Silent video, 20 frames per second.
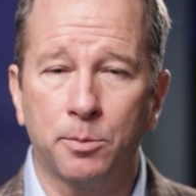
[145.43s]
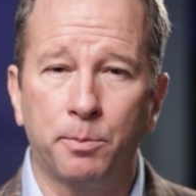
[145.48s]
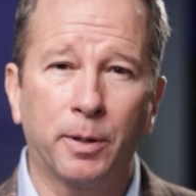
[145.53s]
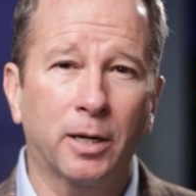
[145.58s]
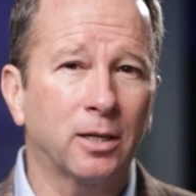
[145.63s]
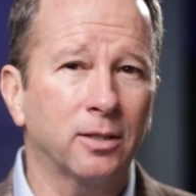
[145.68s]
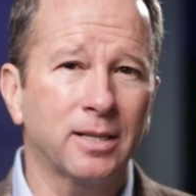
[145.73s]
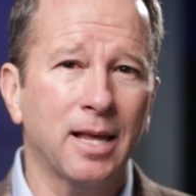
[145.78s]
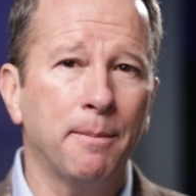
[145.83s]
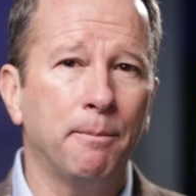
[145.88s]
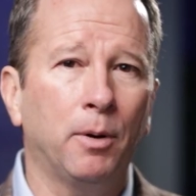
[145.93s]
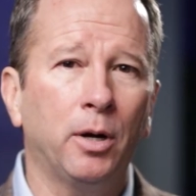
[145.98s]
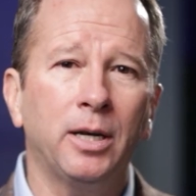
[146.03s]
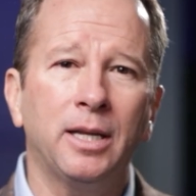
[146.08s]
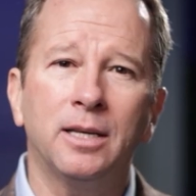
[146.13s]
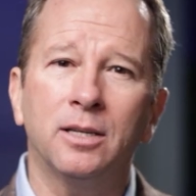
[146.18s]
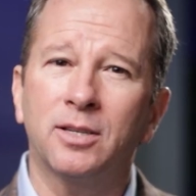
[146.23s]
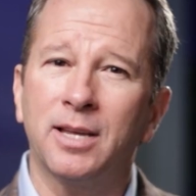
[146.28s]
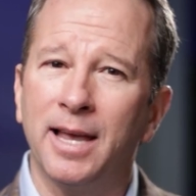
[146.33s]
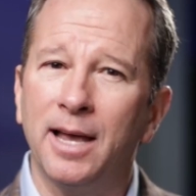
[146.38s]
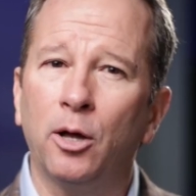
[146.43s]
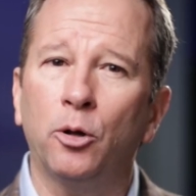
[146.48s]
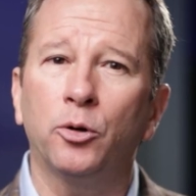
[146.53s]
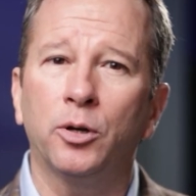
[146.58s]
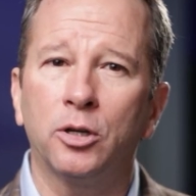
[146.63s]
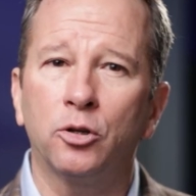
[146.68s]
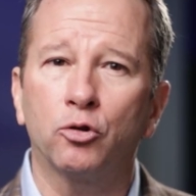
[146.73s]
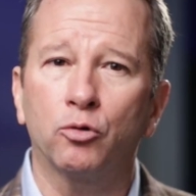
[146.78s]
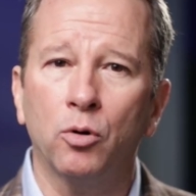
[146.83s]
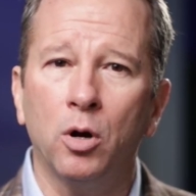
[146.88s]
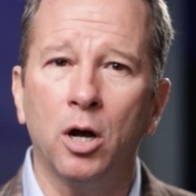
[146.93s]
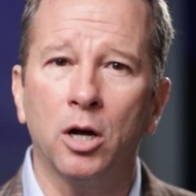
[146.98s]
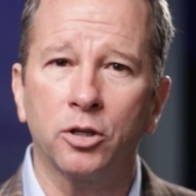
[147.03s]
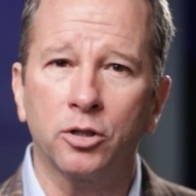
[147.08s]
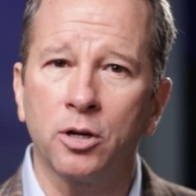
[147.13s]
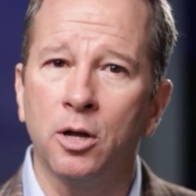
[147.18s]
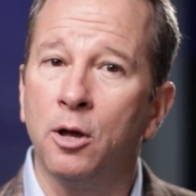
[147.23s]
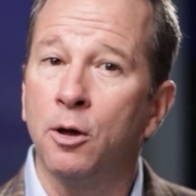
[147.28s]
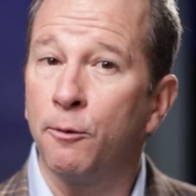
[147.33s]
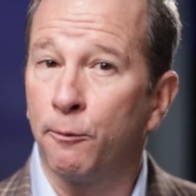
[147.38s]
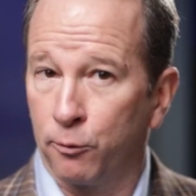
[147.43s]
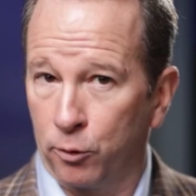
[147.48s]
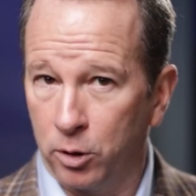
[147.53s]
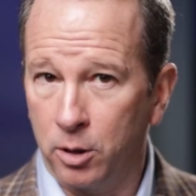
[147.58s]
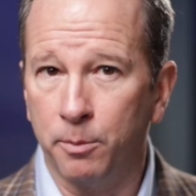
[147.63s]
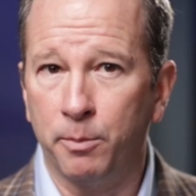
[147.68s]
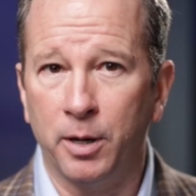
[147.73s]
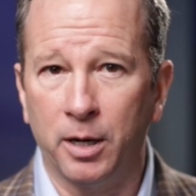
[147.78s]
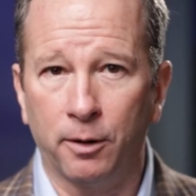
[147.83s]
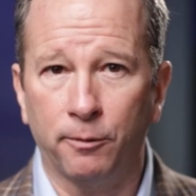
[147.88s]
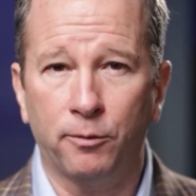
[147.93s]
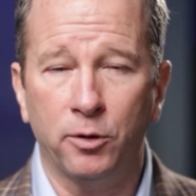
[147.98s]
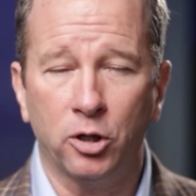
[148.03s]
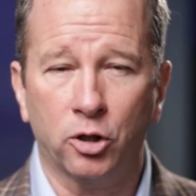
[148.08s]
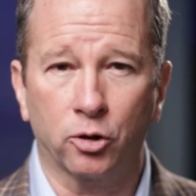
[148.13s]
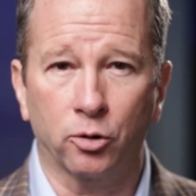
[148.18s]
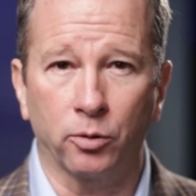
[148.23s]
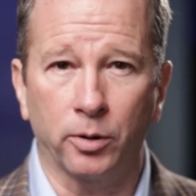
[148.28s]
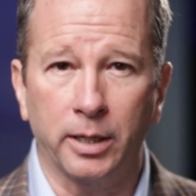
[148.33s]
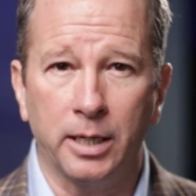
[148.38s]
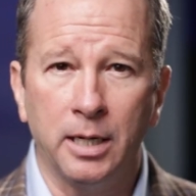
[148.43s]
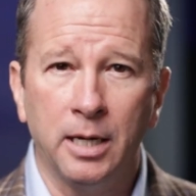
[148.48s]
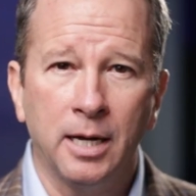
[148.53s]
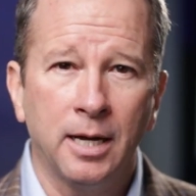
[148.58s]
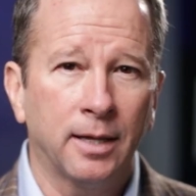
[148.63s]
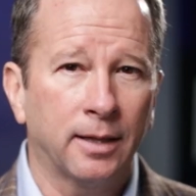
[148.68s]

because that money is held in trust for the beneficiary.